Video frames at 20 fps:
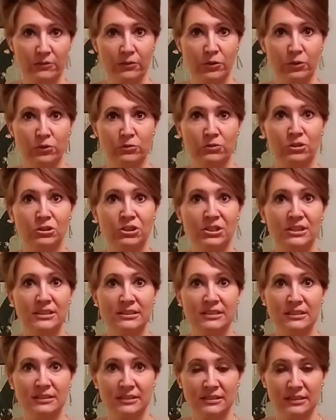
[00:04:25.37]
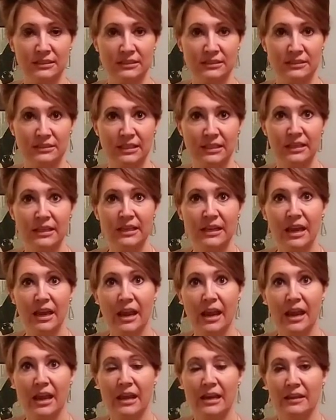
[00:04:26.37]
of who Jesus is
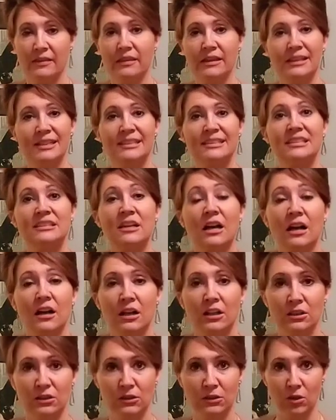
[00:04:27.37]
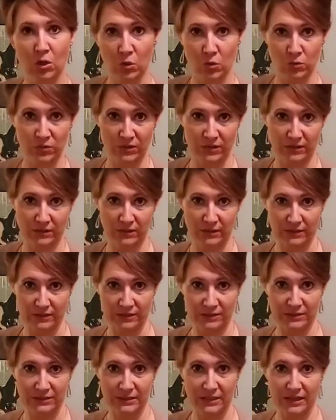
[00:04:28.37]
and that he's not alone in
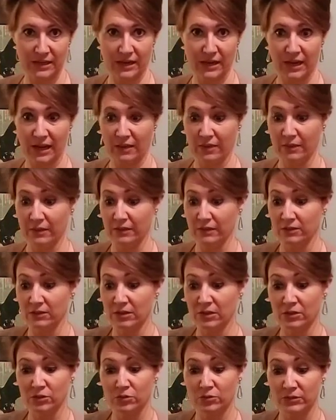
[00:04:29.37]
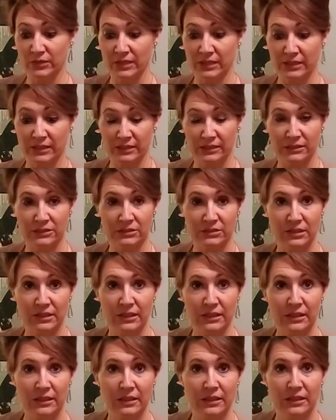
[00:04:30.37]
this. And that not only is
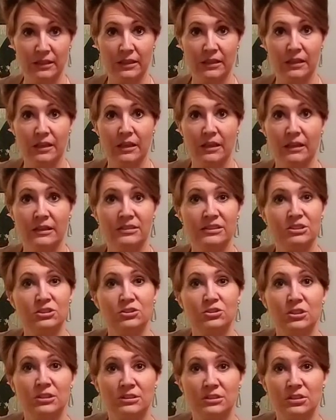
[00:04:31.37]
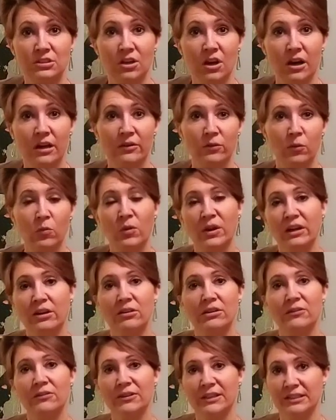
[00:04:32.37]
God
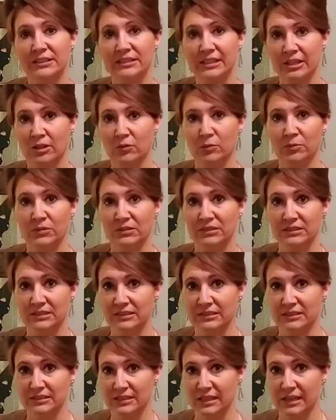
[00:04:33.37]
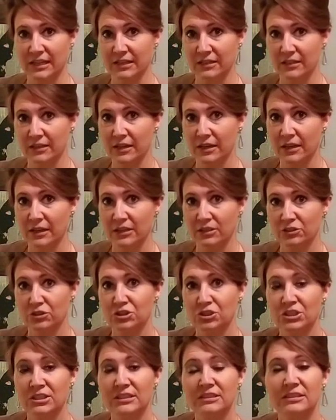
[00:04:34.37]
aware of his helpless estate,
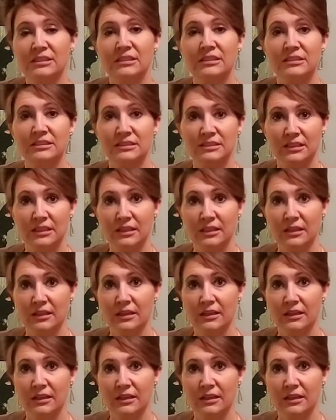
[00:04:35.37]
Jesus